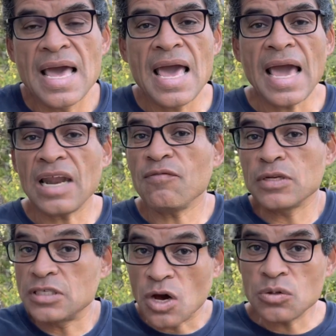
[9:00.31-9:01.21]
And if we
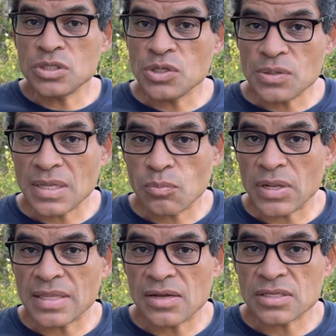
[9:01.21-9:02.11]
don't do the
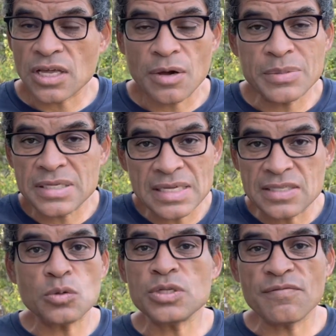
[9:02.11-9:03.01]
1,000 kilometers, it's
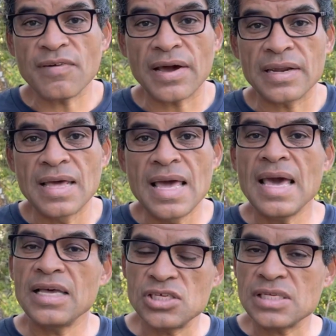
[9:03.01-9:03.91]
also fine.
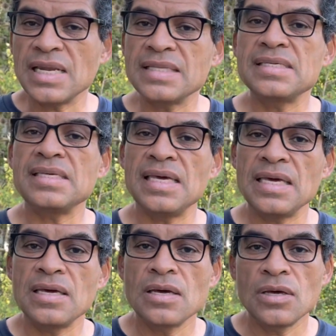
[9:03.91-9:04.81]
It's just, let's
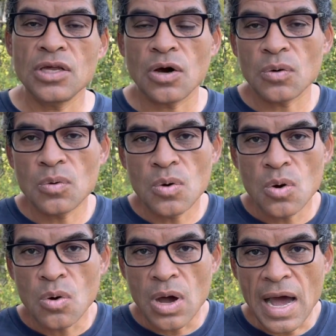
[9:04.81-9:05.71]
see,
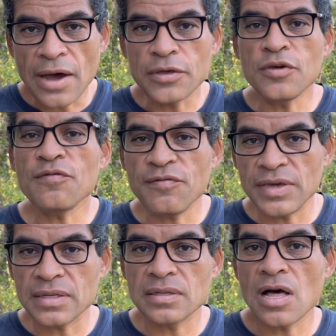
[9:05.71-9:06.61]
how you
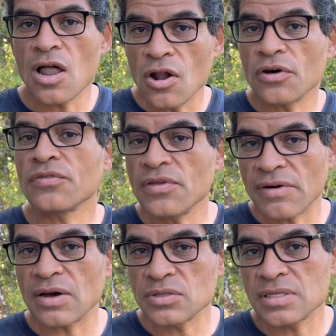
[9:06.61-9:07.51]
feel along the
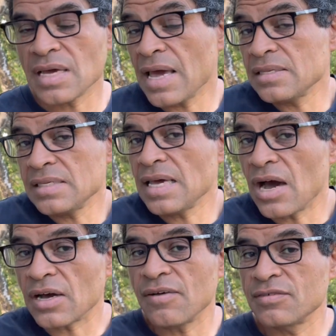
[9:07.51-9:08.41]
route and see how
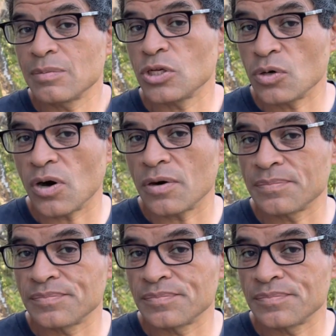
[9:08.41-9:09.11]
comfortable you are.